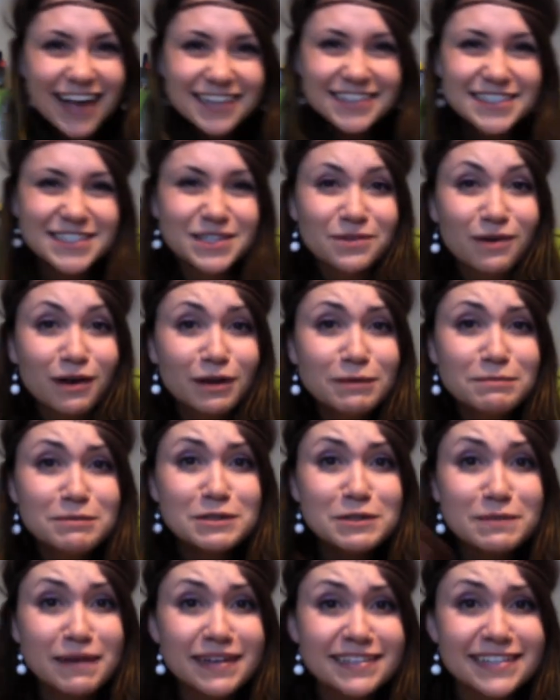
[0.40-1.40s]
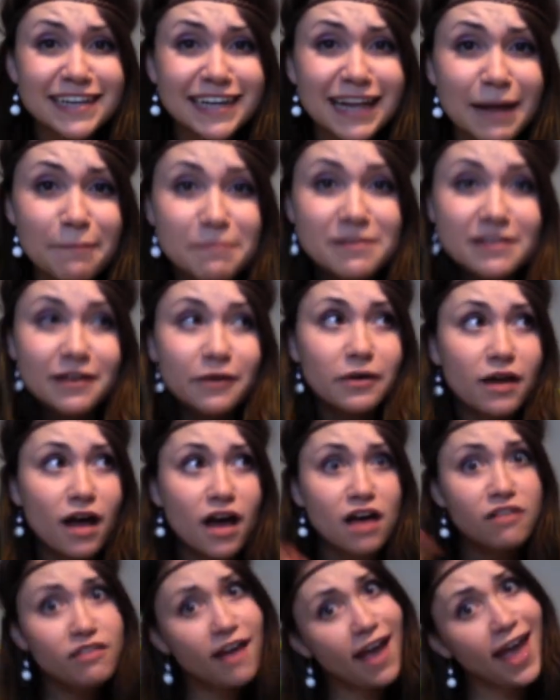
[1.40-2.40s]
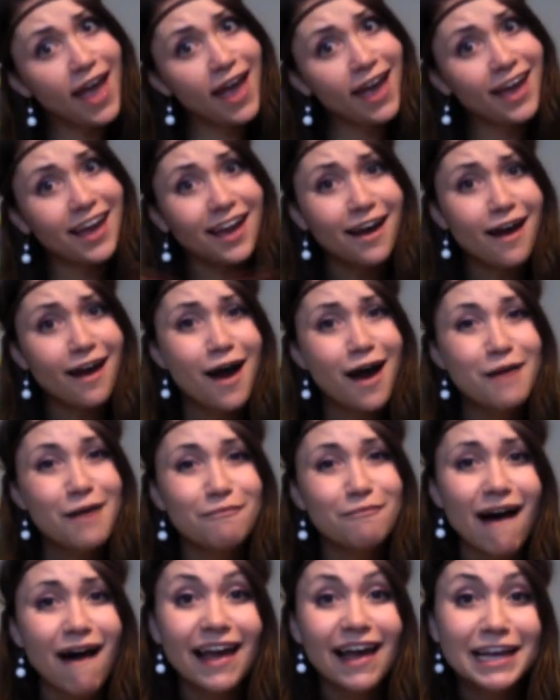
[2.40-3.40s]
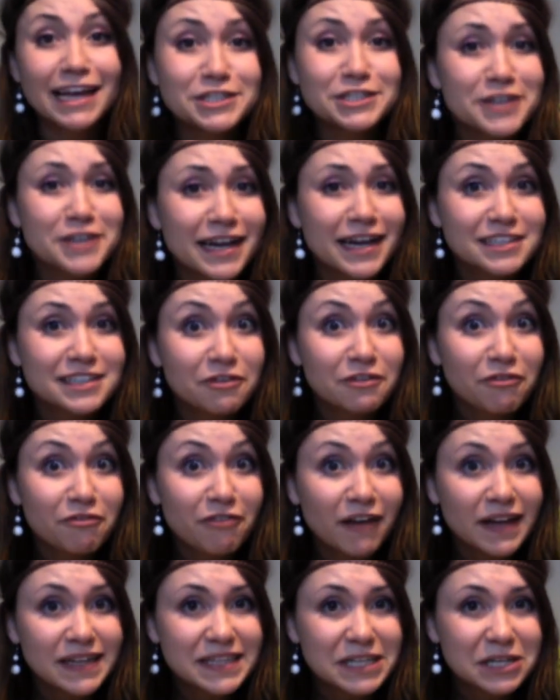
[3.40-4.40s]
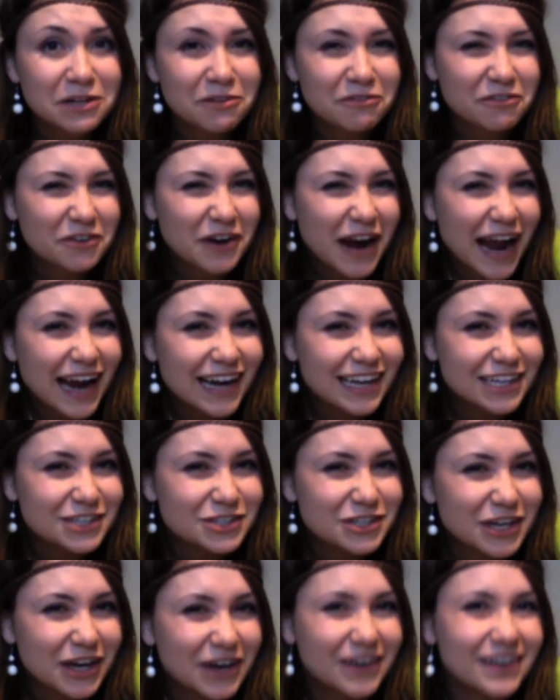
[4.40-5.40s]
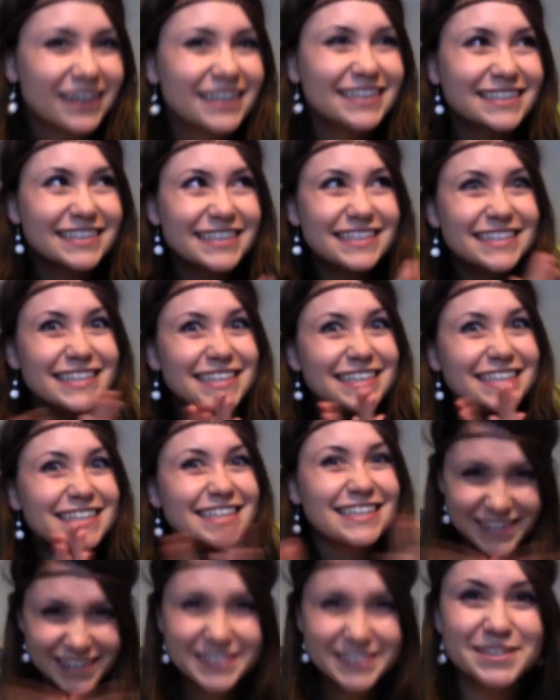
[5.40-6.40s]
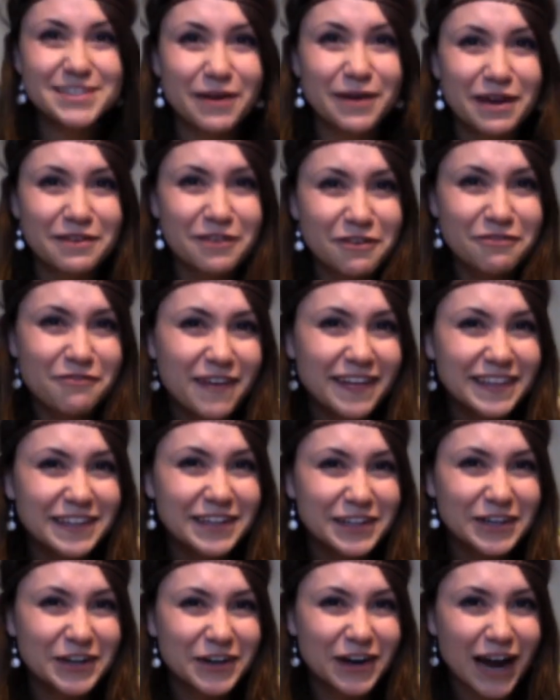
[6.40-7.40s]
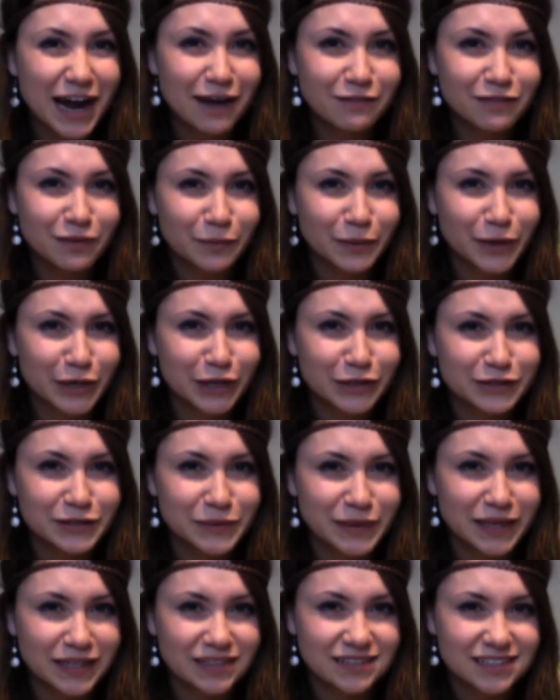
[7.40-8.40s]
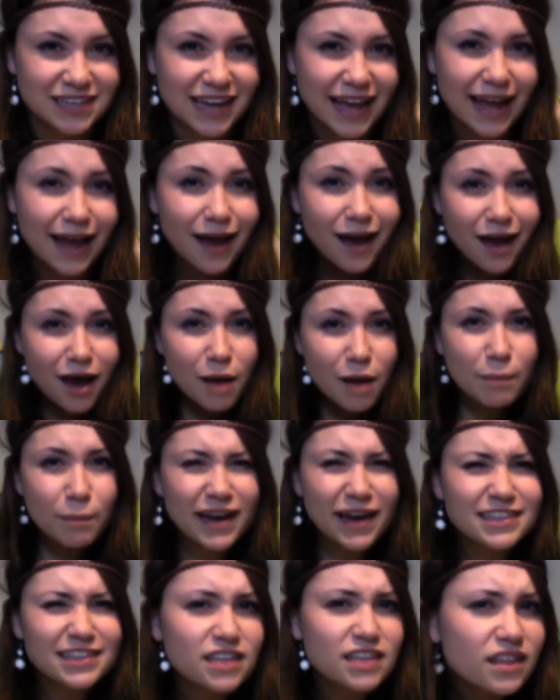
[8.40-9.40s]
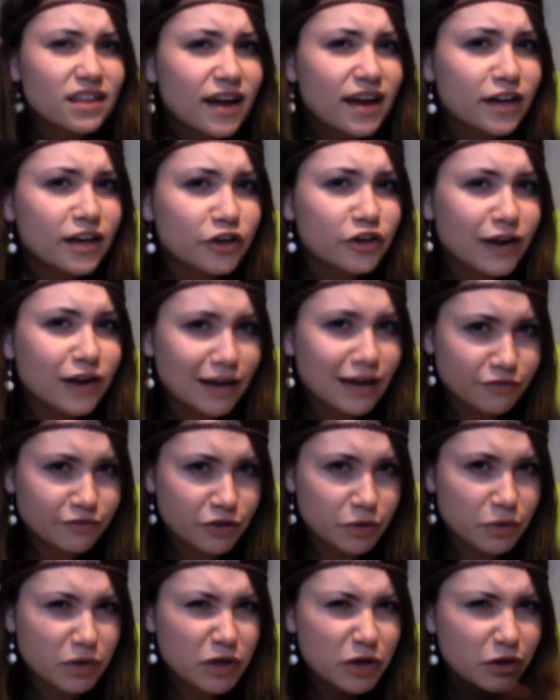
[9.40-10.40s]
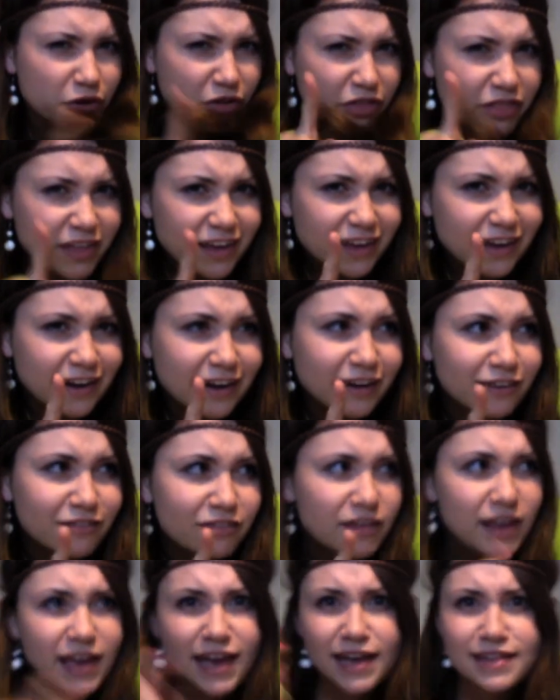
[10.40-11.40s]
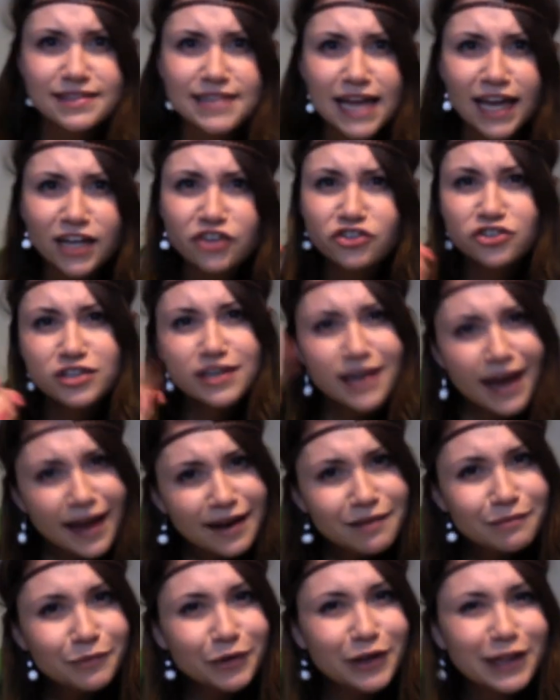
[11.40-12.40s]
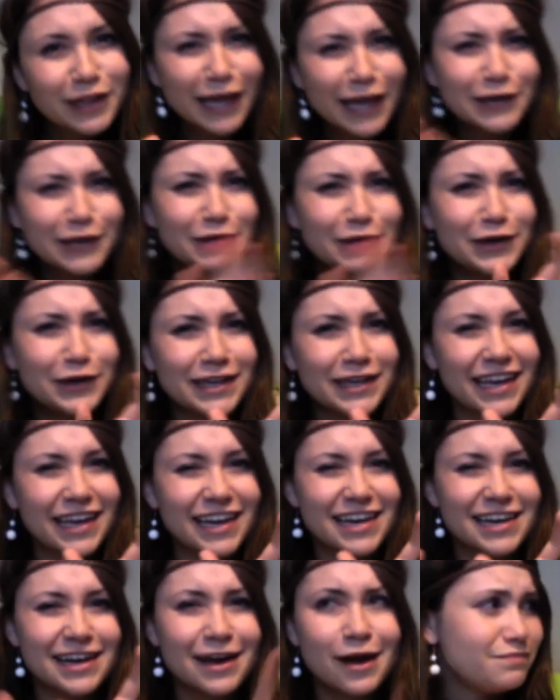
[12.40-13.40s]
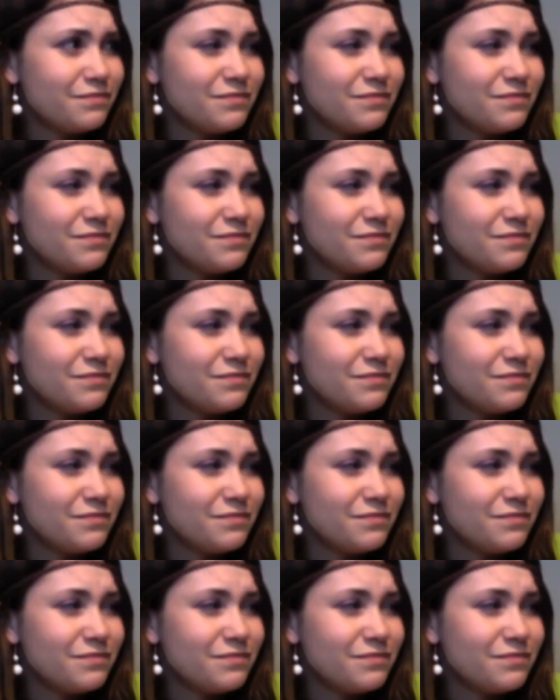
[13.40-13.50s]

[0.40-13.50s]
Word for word: so welcome to my second episode of Hey, my interactive fun little variety show. So I have a fun little craft that we're going to do here today, but it's not the kind of craft you, you're thinking of. It's actually kind of more like cooking,